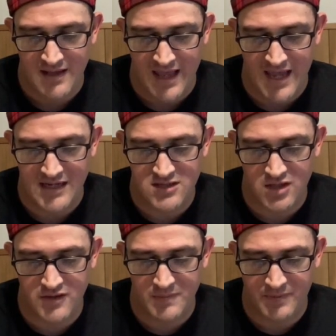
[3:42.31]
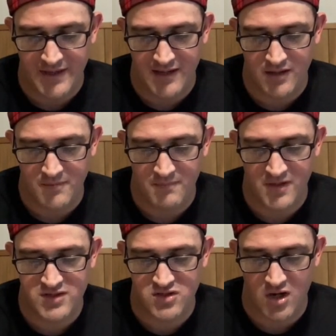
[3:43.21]
and each other player
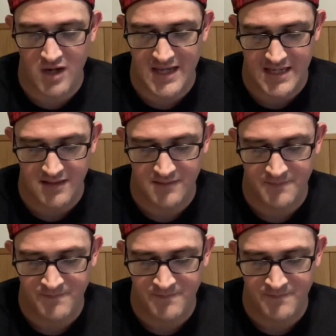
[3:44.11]
must draw 8,